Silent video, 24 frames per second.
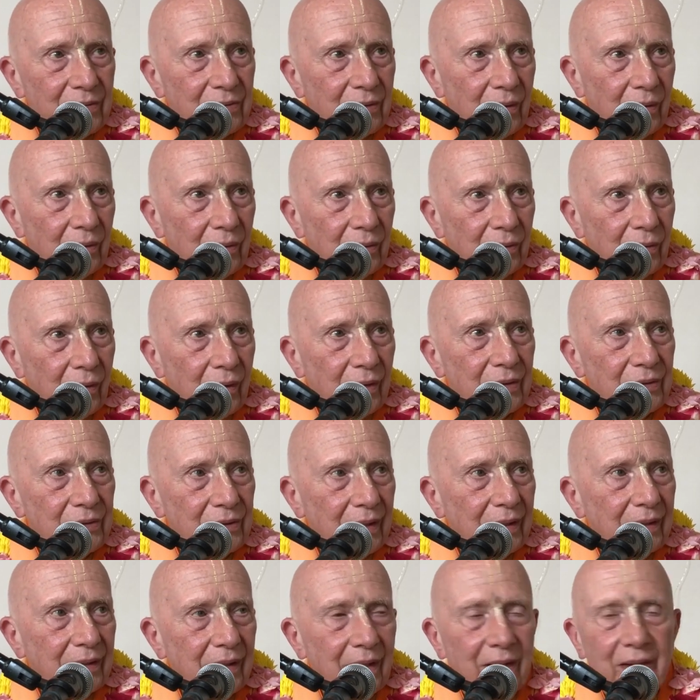So Lord
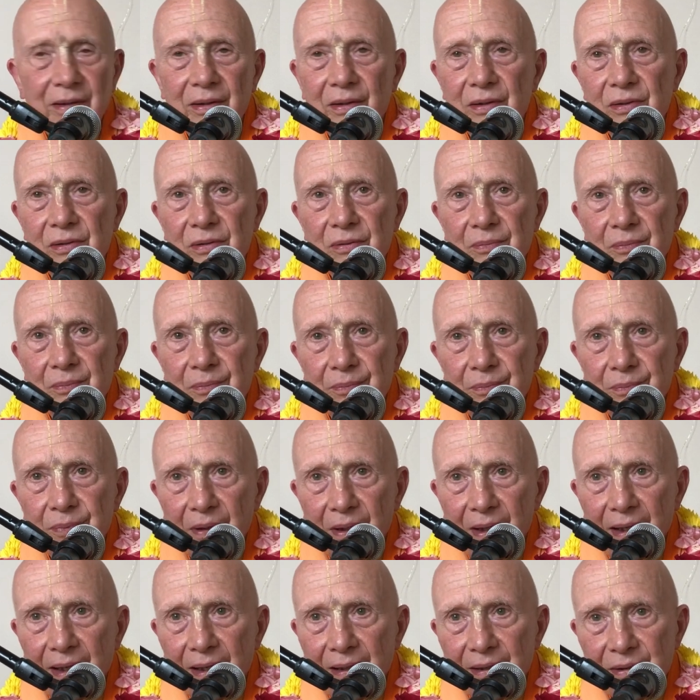Chaitanya's
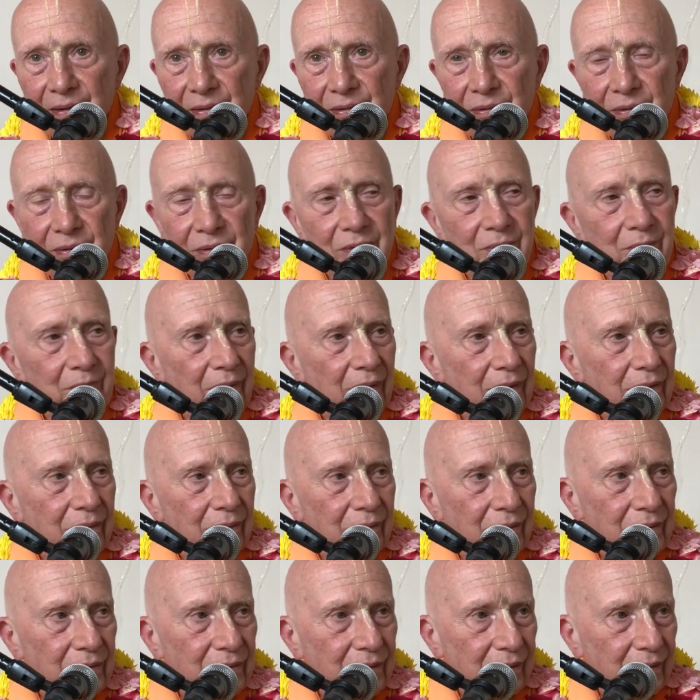plan is to spread
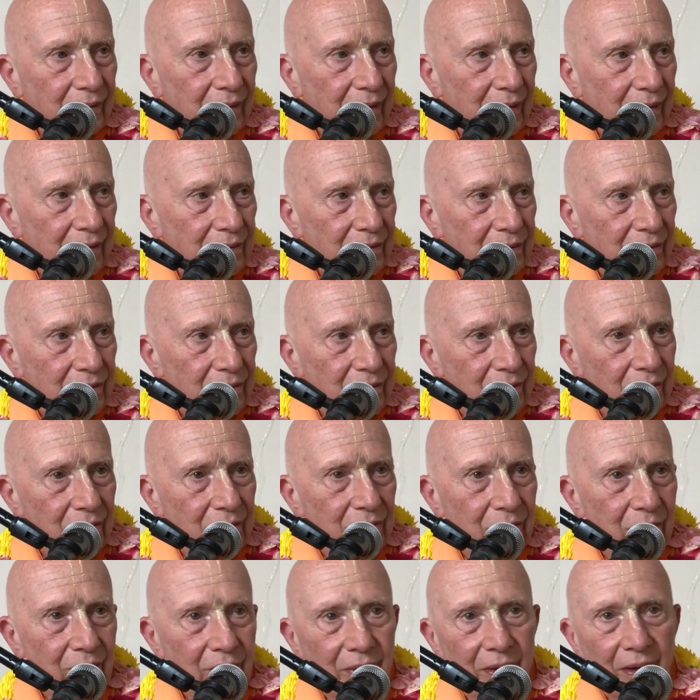Krishna
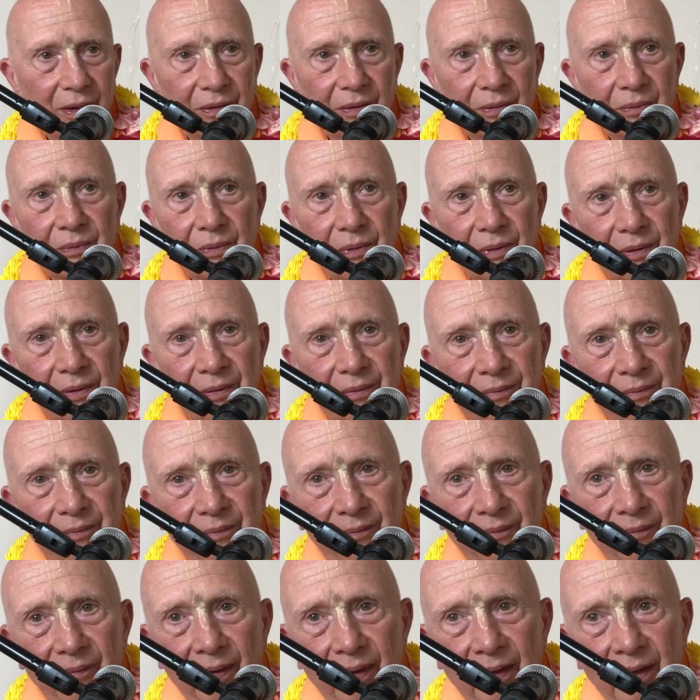consciousness around the world.
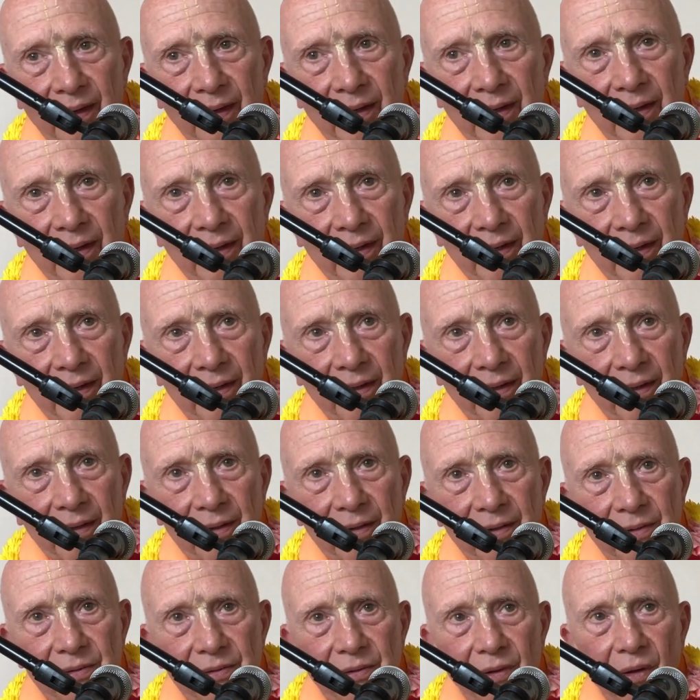
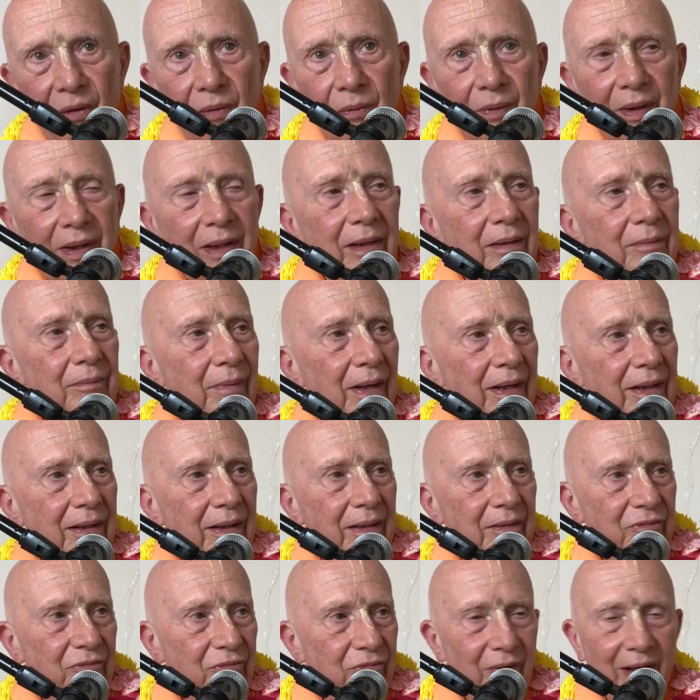So we can make
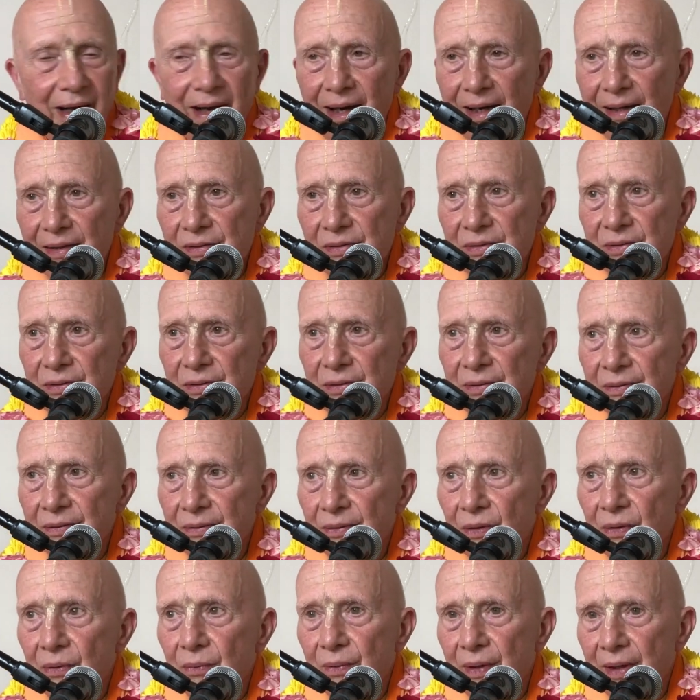it fast
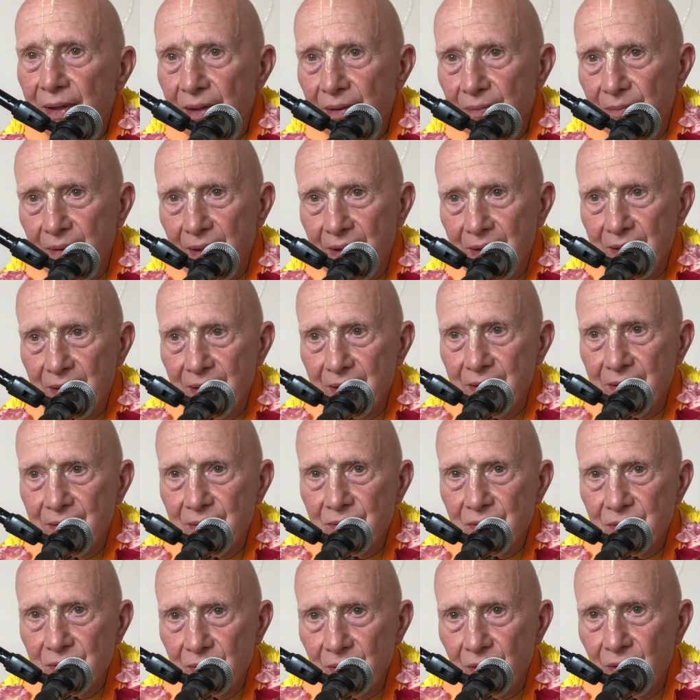or we can make it
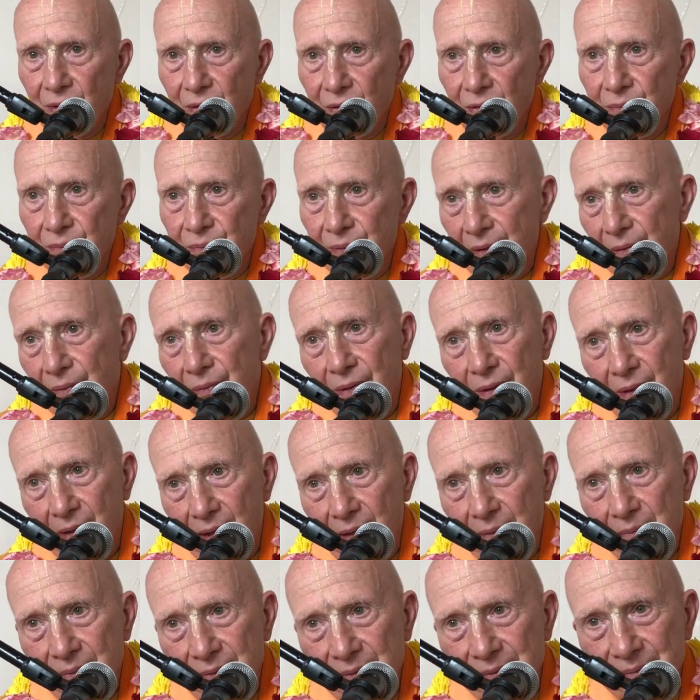slow, but it will
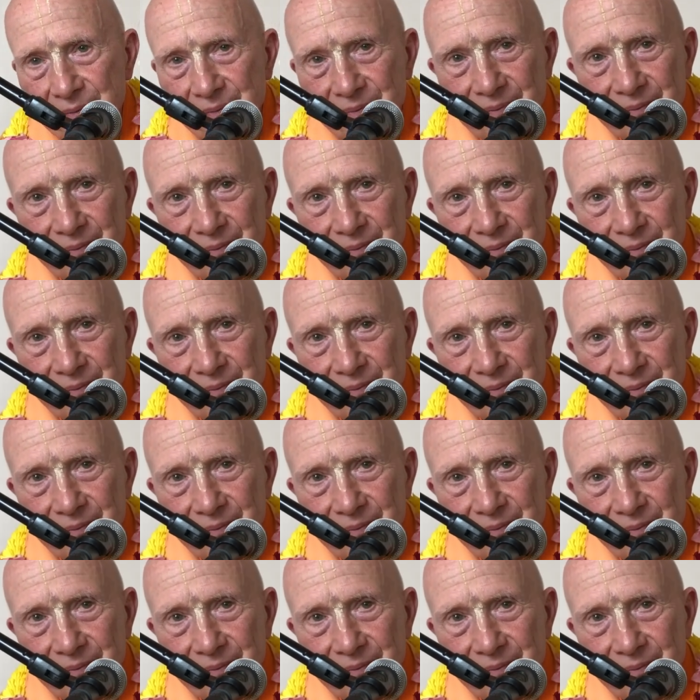happen.